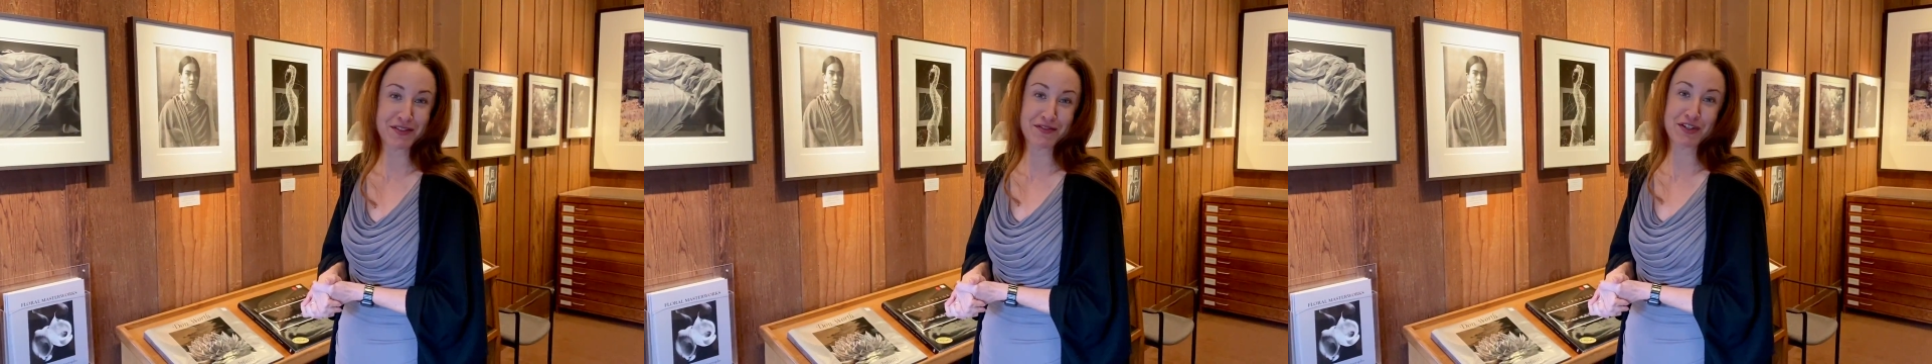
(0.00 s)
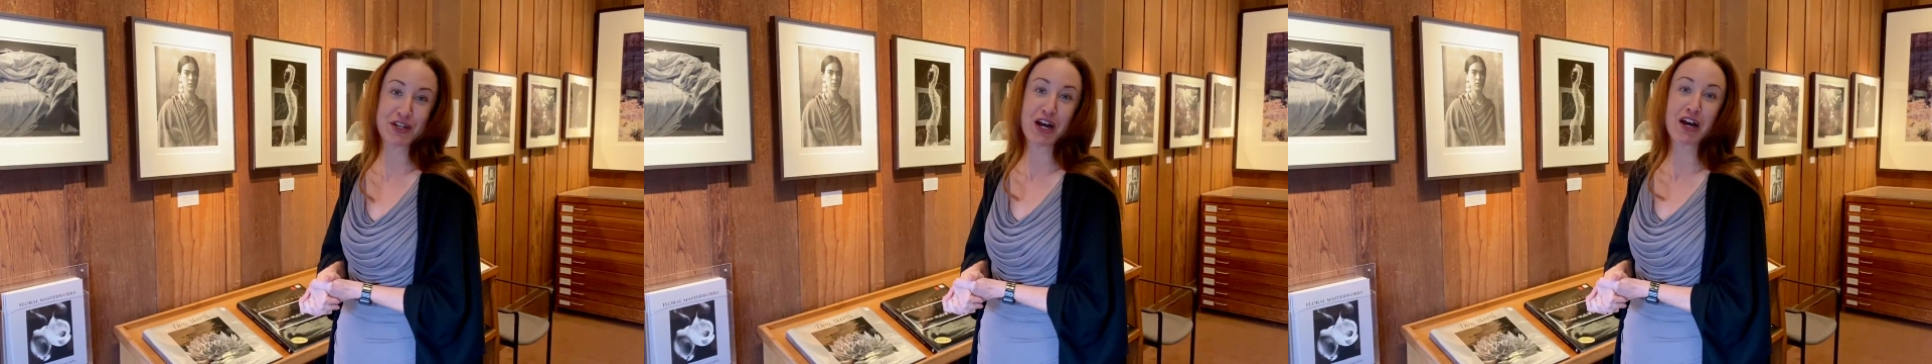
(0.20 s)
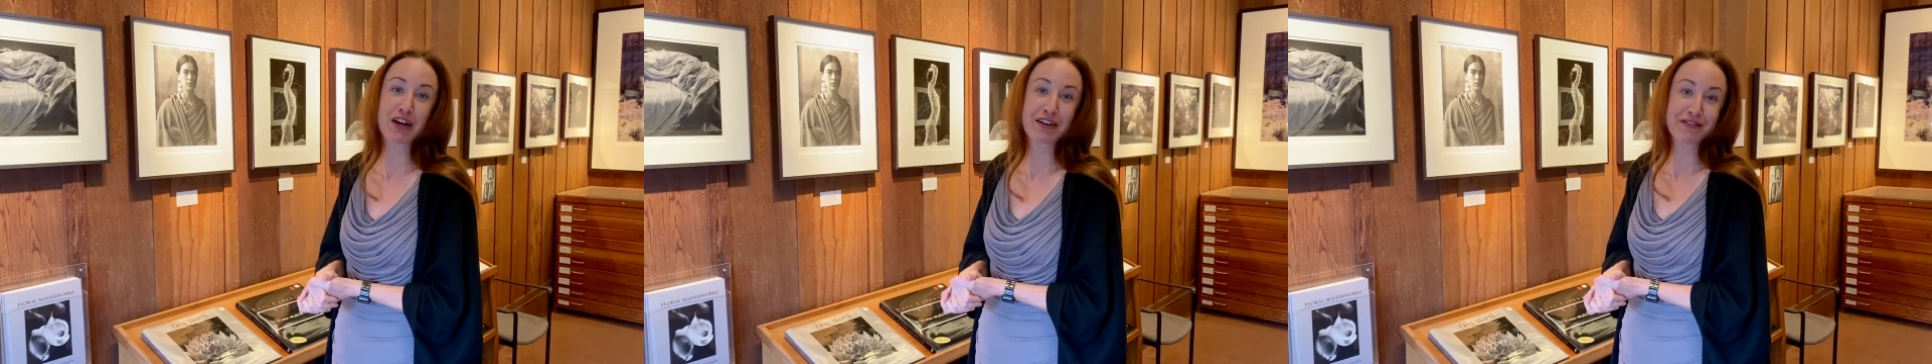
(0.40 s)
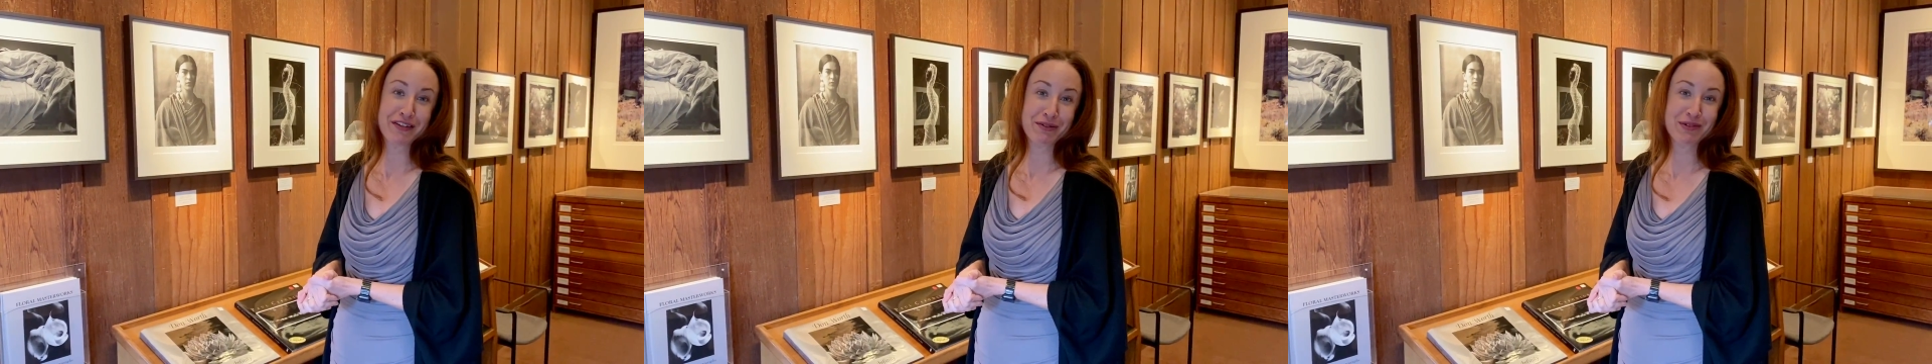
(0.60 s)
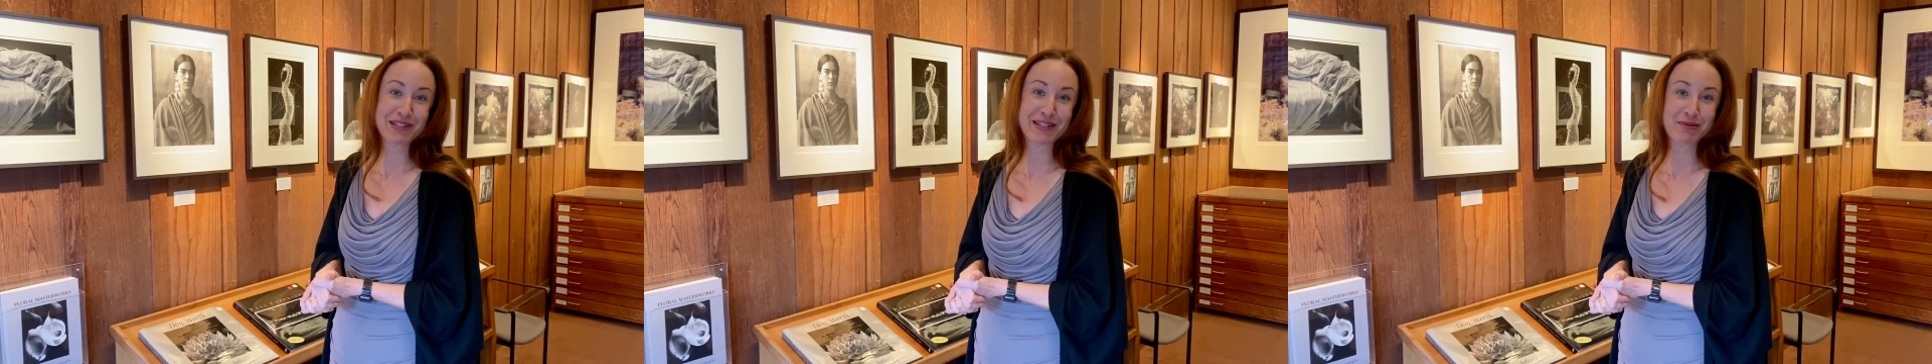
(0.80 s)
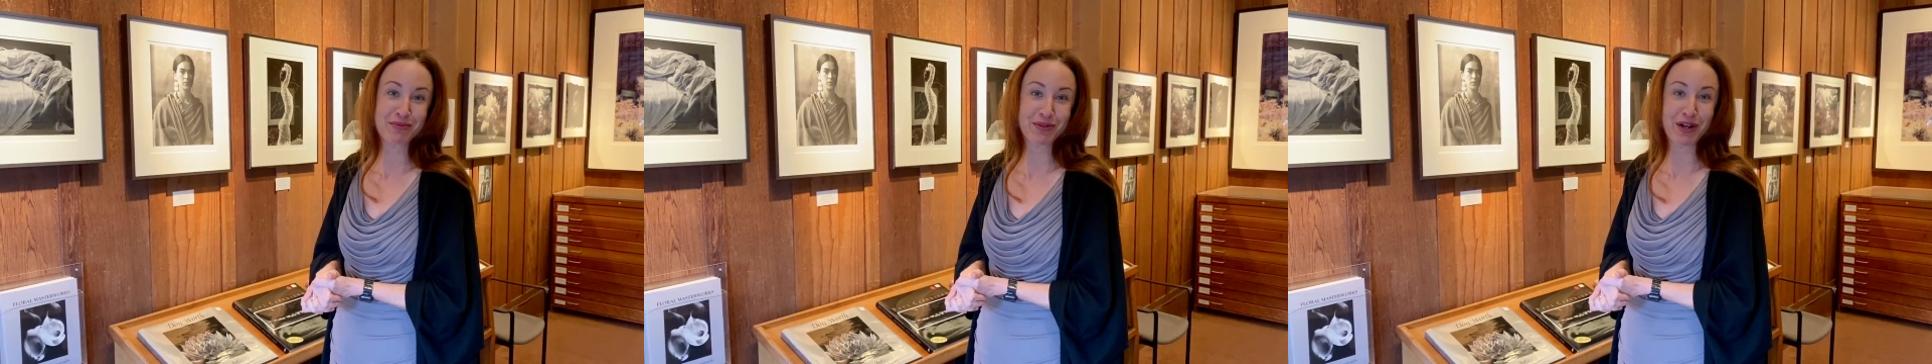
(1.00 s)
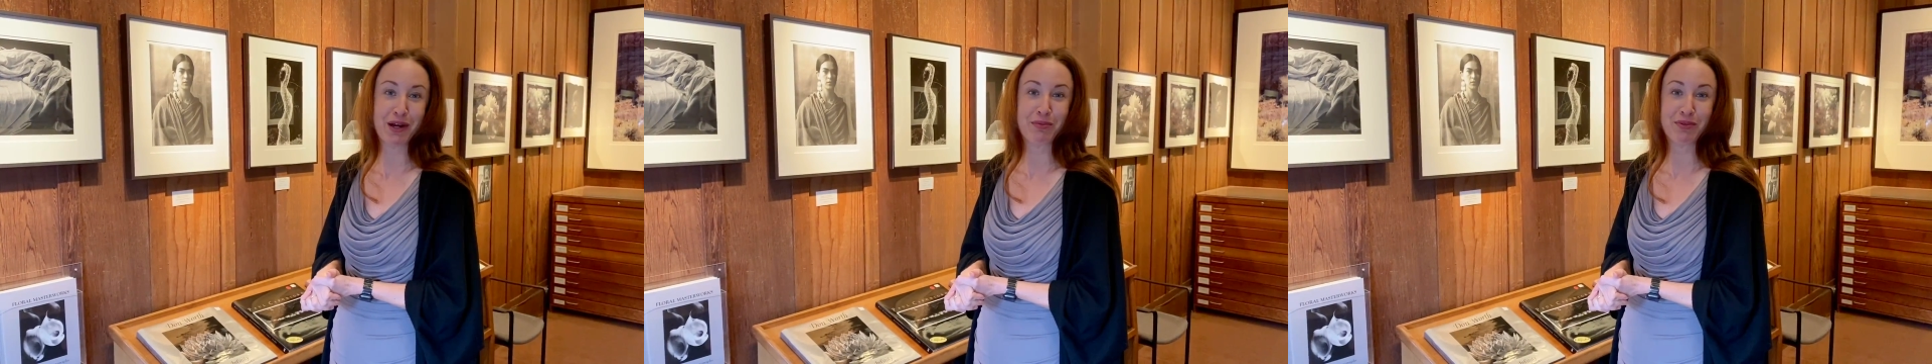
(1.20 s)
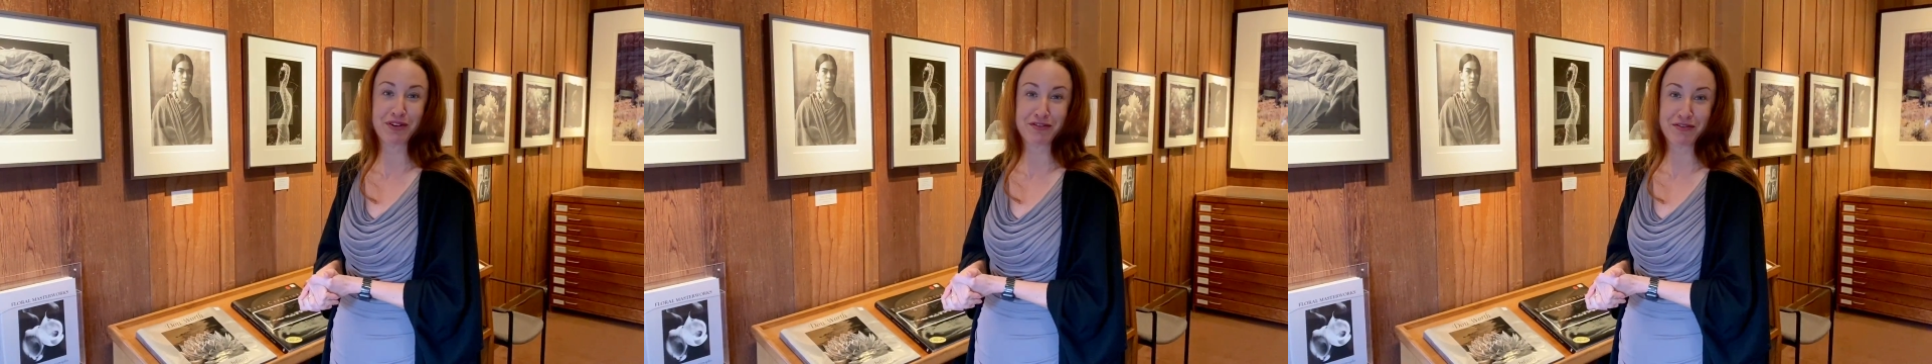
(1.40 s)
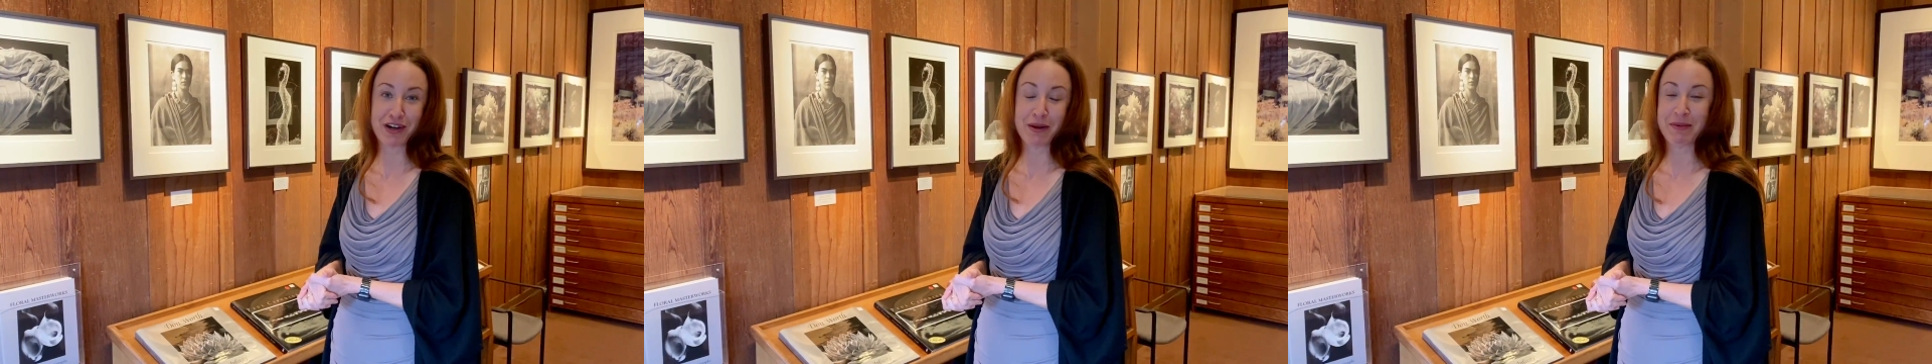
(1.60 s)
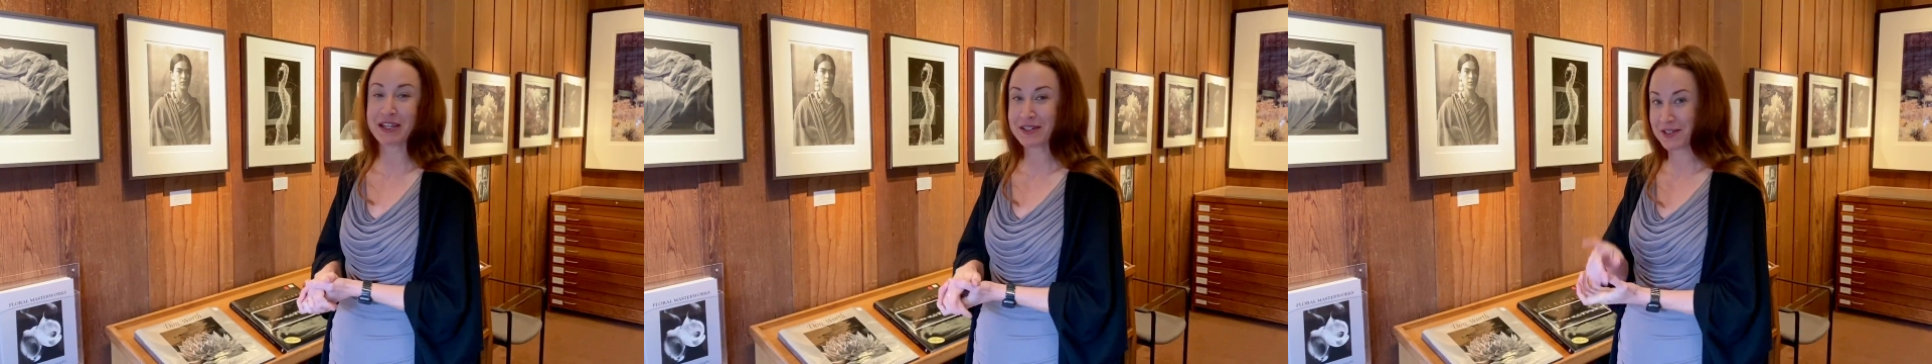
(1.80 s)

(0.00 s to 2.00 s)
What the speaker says: photography was improper framing.